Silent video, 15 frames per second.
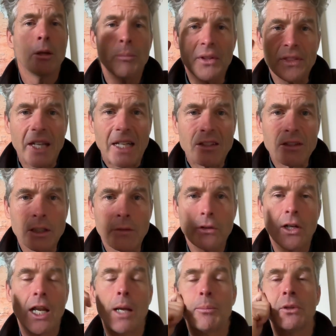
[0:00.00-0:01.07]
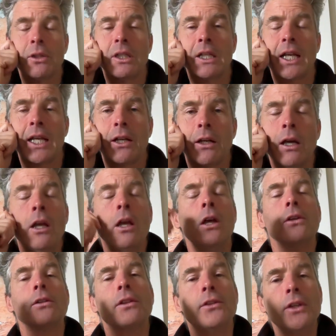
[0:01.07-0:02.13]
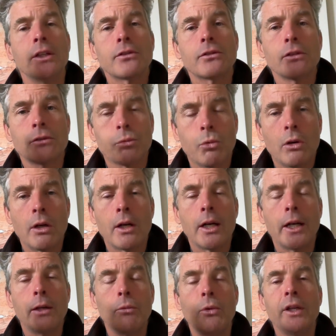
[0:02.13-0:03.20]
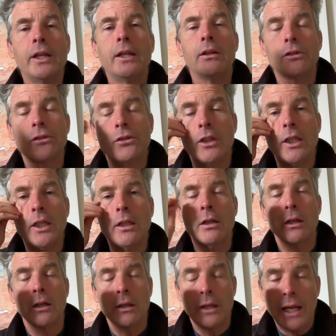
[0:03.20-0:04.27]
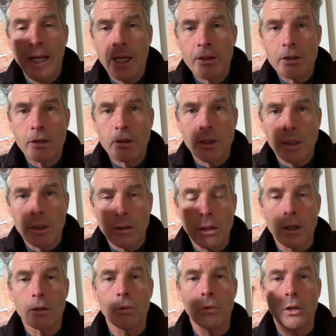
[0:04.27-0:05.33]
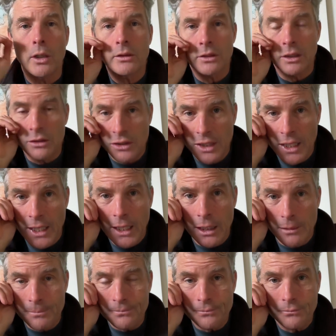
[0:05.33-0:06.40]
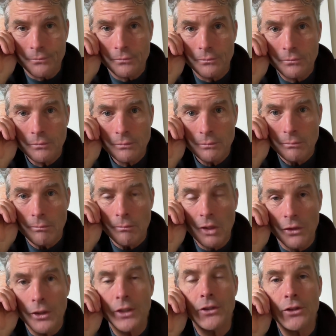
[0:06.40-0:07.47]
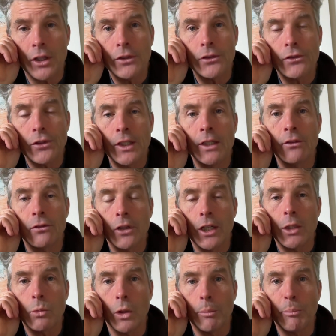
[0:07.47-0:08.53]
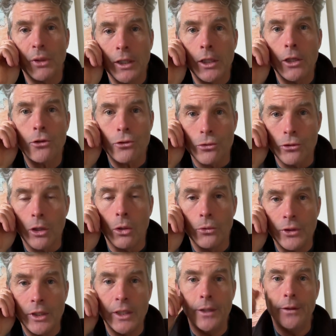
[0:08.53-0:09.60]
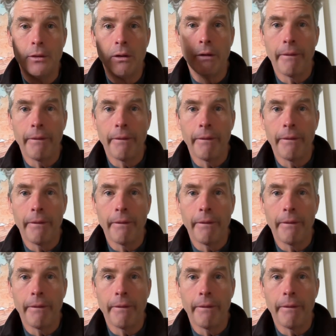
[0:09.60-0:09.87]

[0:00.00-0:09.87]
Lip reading: But that's never happened in Canada. This is why we see an entity in Ottawa today that does things like what Pierre Trudeau did,